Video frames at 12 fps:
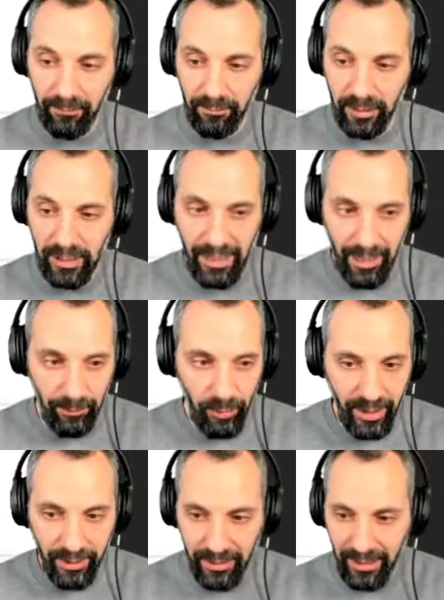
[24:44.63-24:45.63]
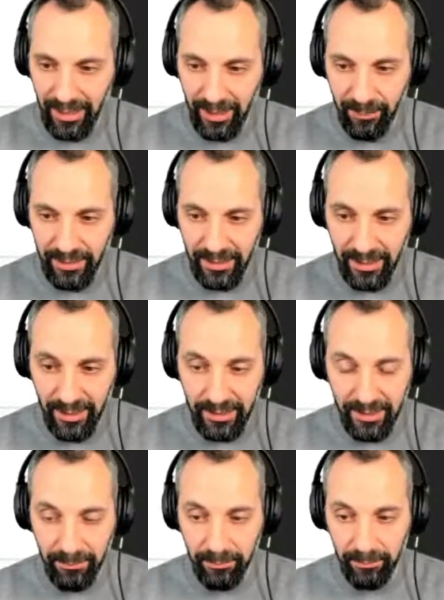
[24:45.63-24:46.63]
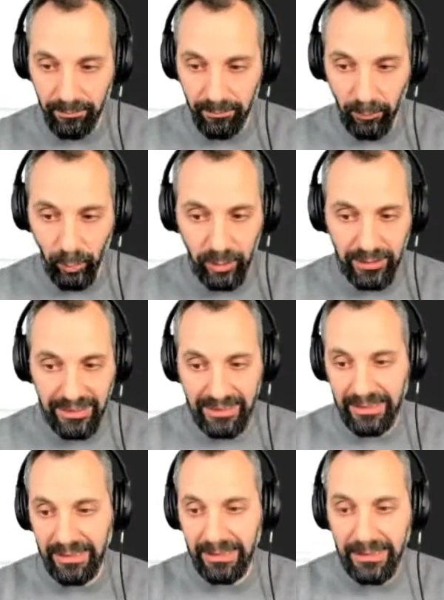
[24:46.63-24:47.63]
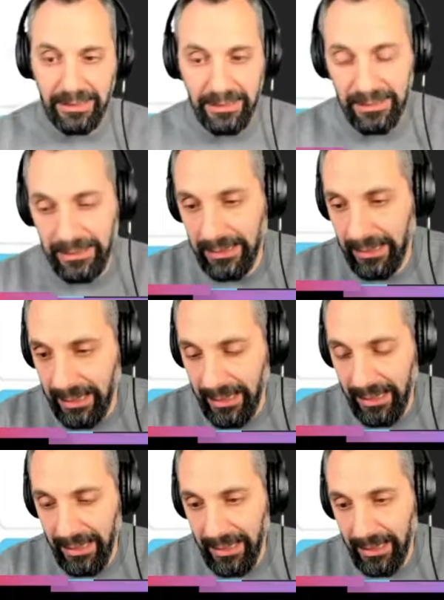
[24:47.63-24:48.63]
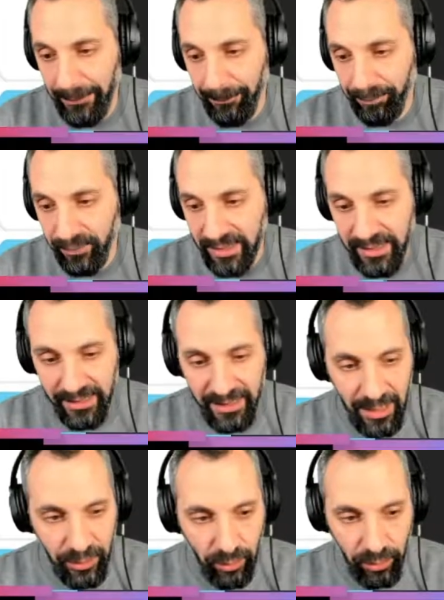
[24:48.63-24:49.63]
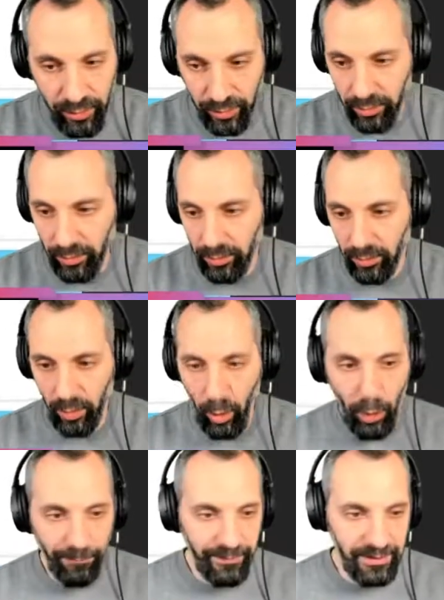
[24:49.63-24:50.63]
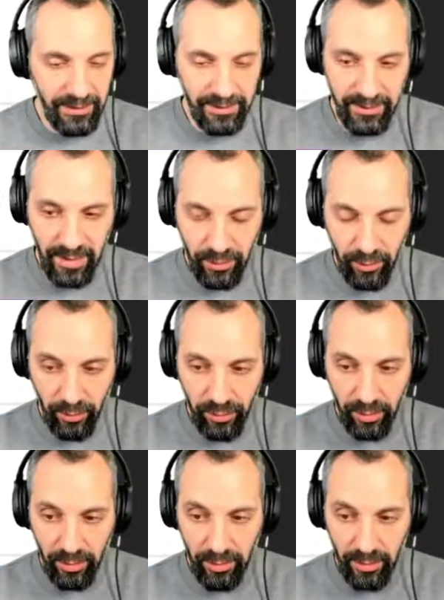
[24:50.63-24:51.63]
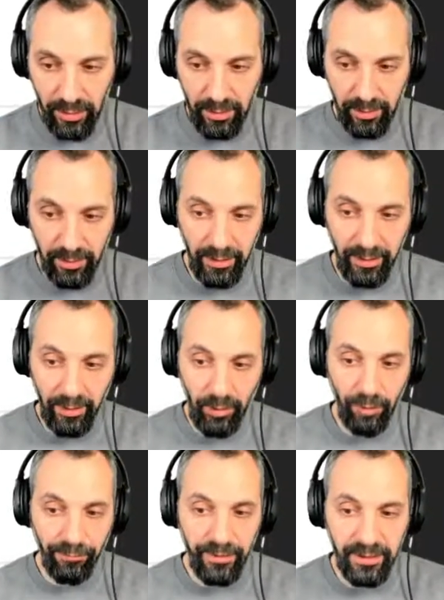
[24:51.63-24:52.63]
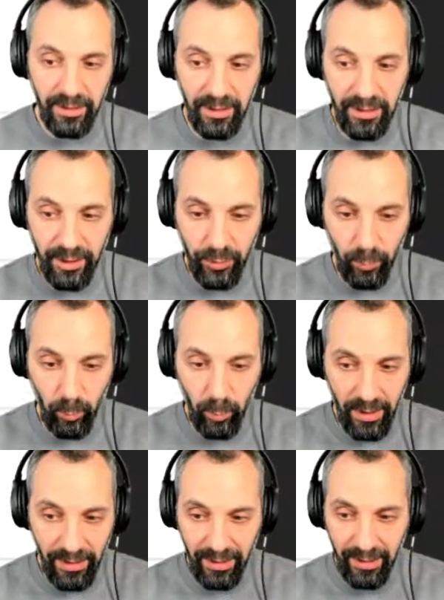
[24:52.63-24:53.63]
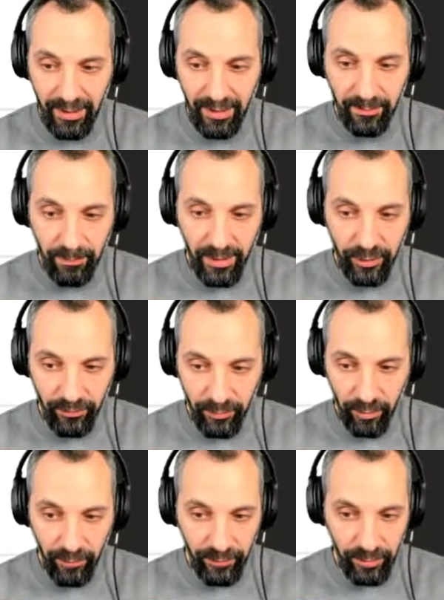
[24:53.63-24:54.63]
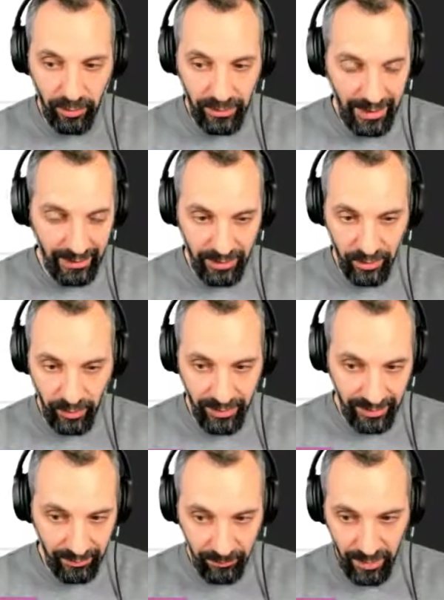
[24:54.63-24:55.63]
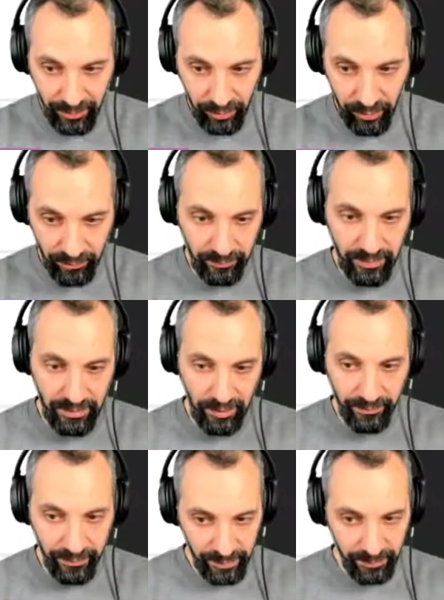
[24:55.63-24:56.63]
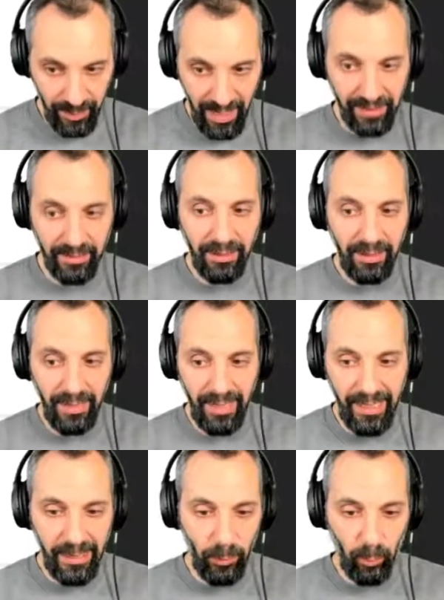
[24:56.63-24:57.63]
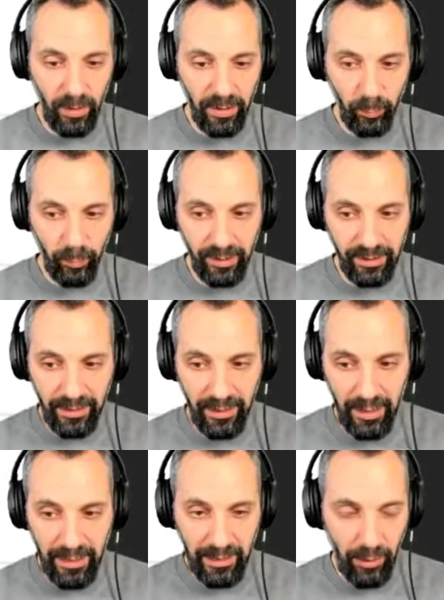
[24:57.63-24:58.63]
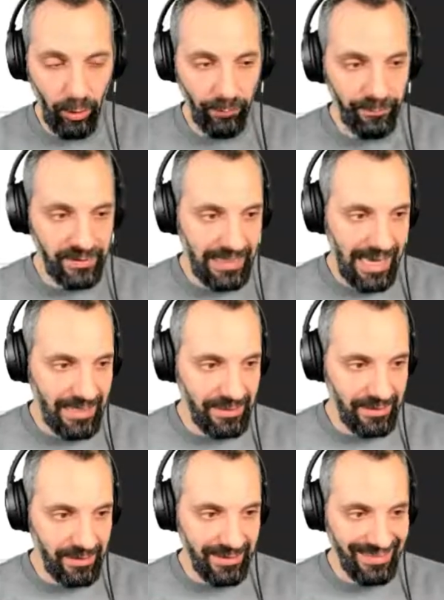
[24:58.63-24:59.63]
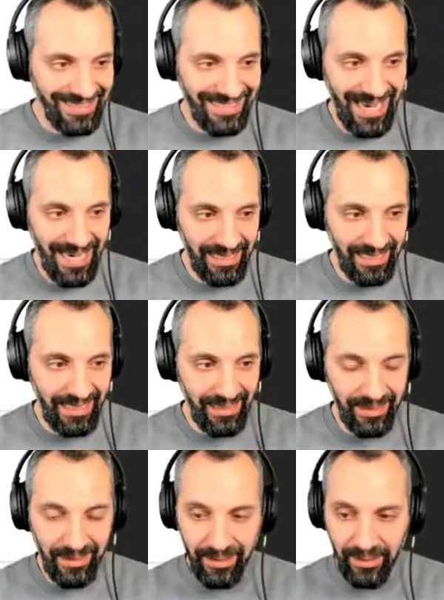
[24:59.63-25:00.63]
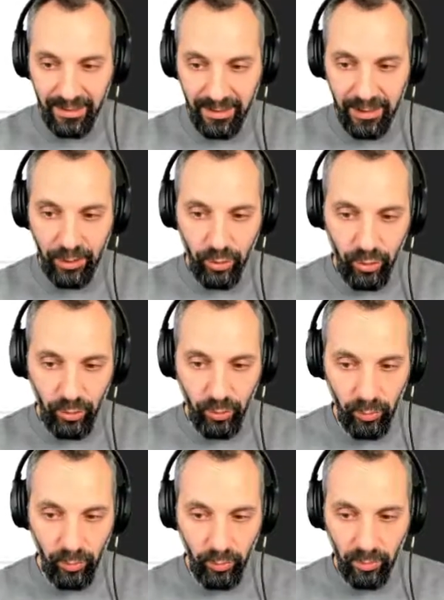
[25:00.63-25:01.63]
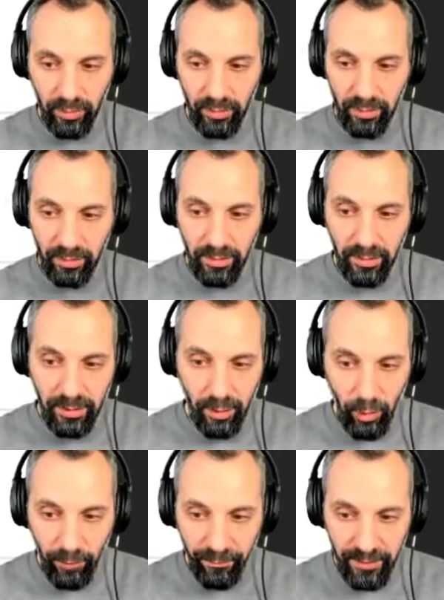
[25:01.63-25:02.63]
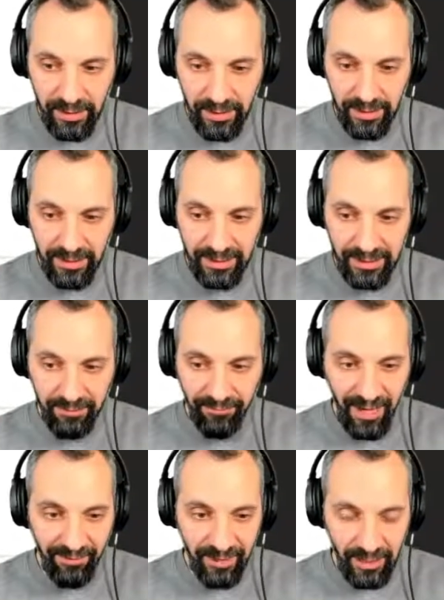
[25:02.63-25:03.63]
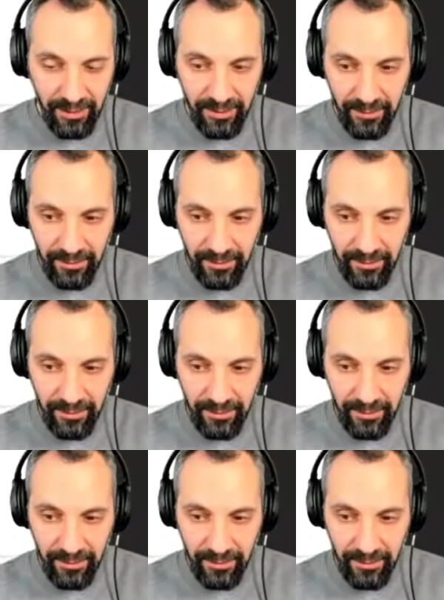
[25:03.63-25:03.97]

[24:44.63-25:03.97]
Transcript: GitHub, right? GitHub is a multi, it's a SaaS solution, or Office is a SaaS solution. Office is running at Microsoft, the Office Online is running at Microsoft servers, but anyone with an Office license can sign into their Office 365 tenants